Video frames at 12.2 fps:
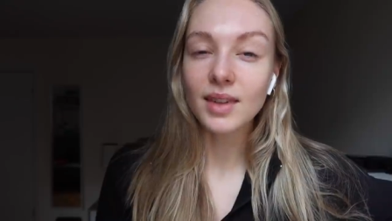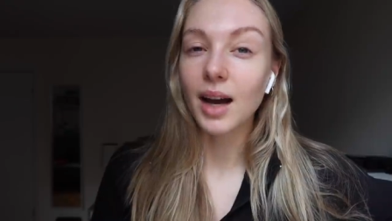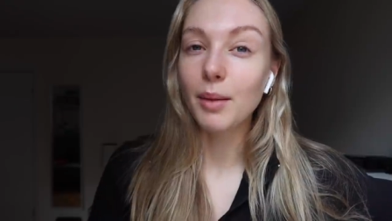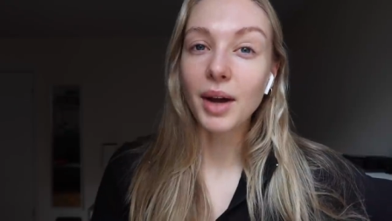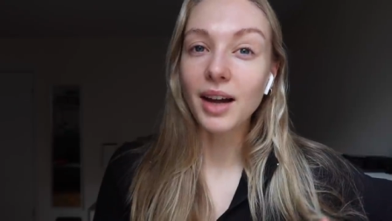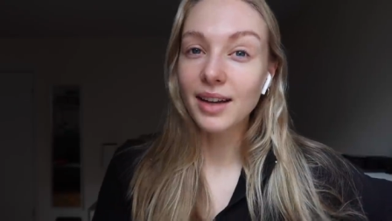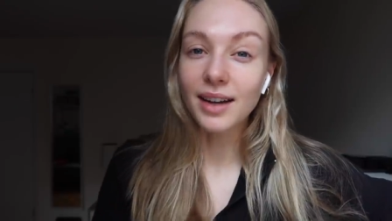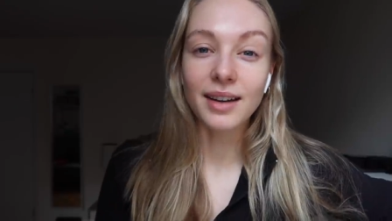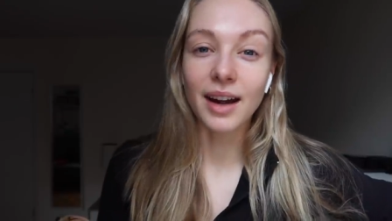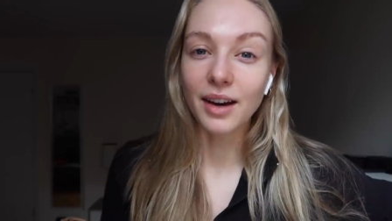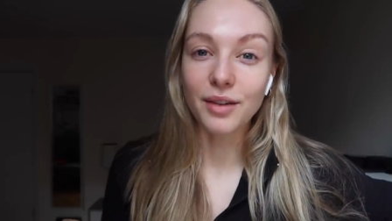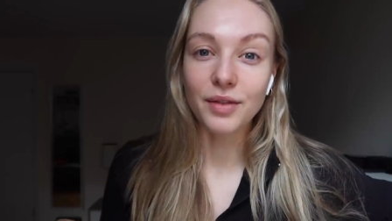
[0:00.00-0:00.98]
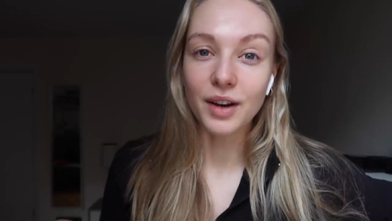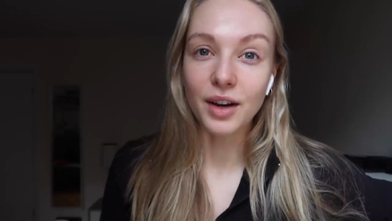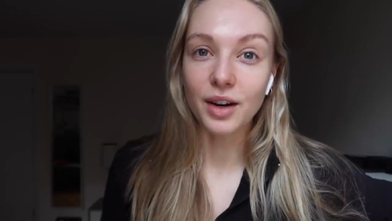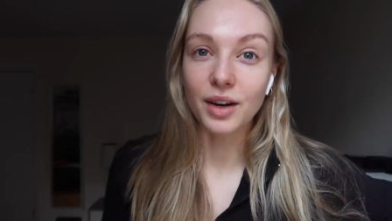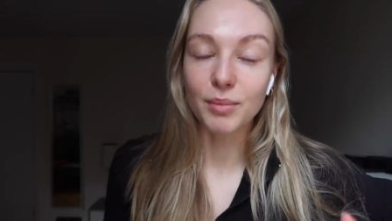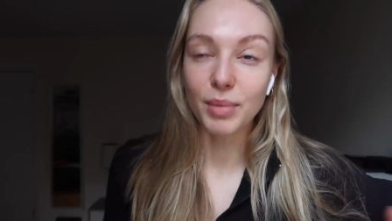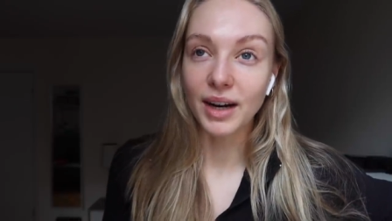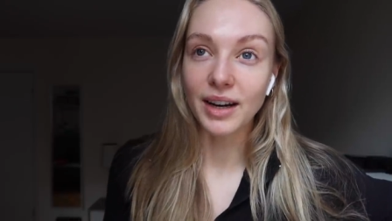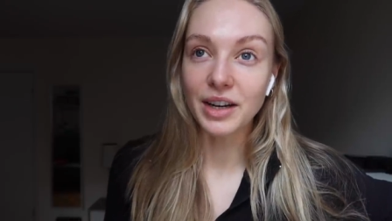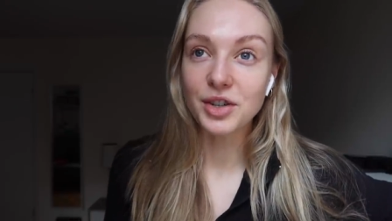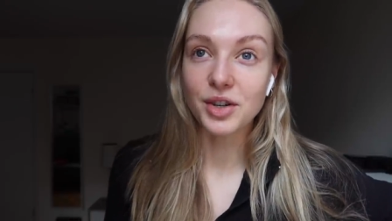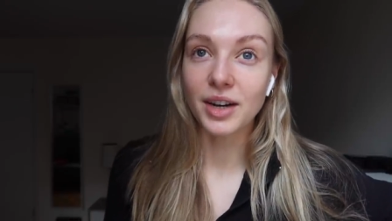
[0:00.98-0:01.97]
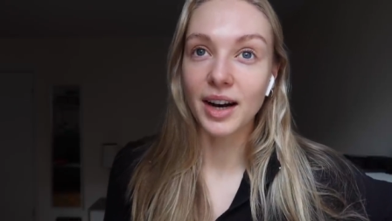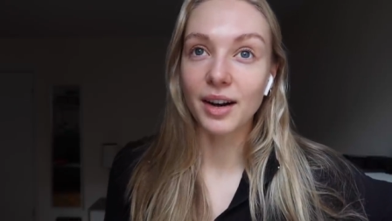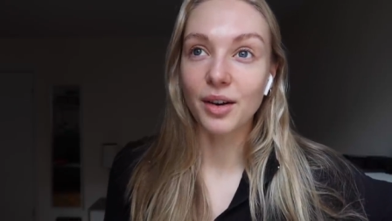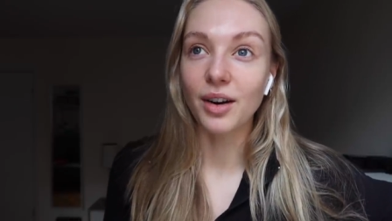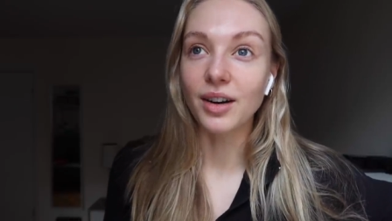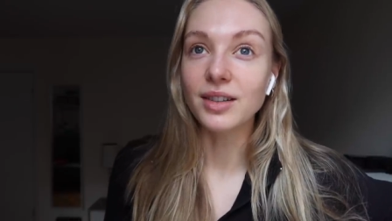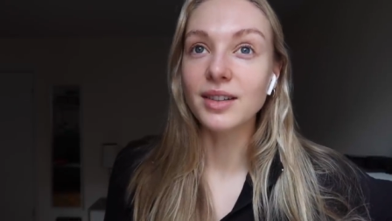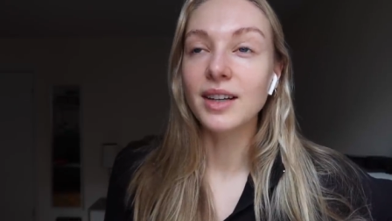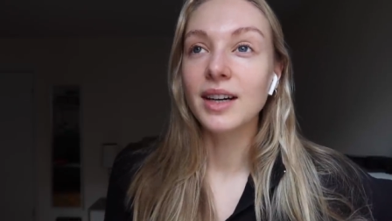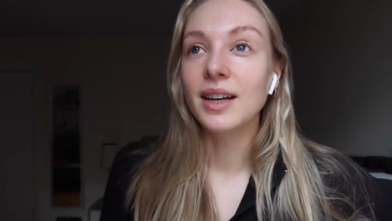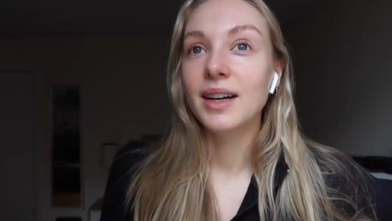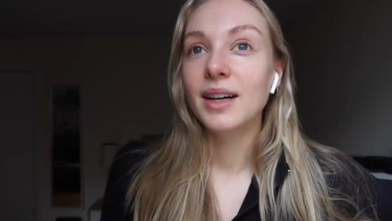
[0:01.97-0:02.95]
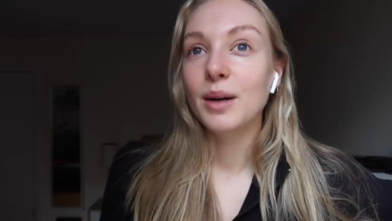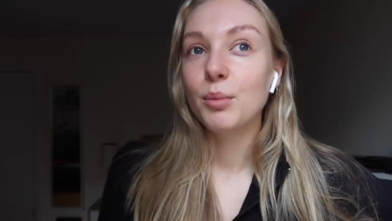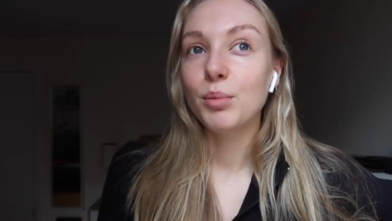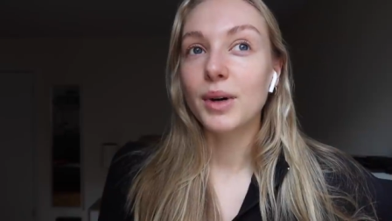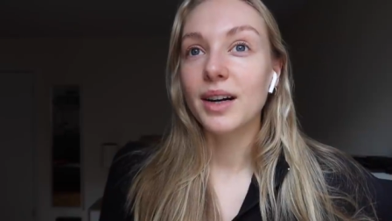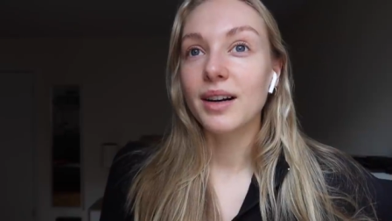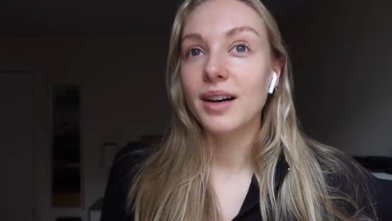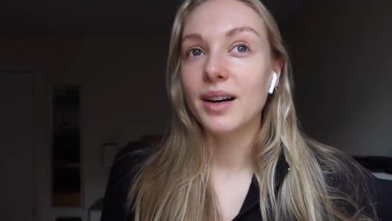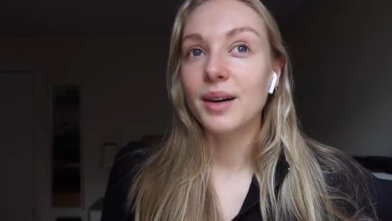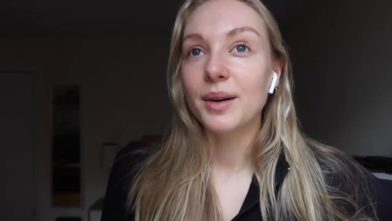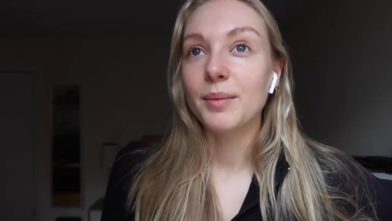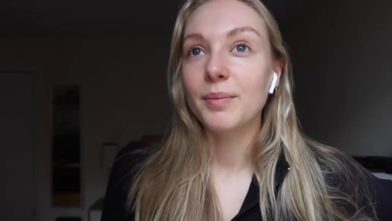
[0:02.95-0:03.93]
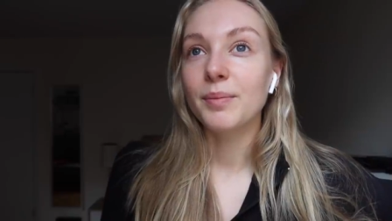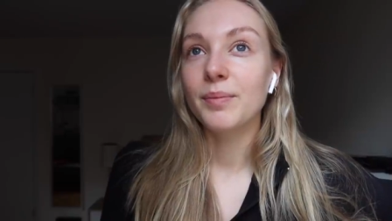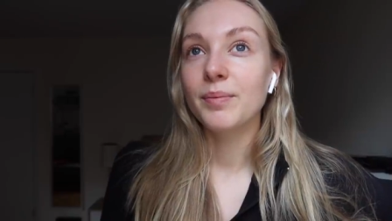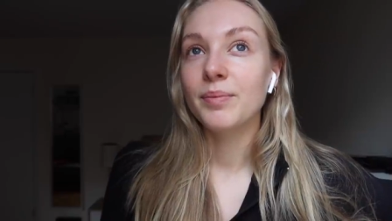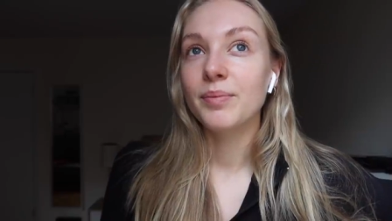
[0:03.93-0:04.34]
I'm not like a negative thinker by nature at all, but um,